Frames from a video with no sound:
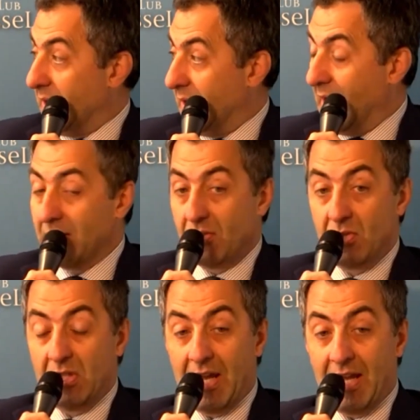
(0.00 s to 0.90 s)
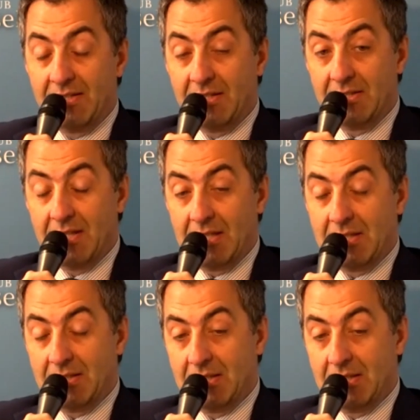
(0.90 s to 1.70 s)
the energy crisis that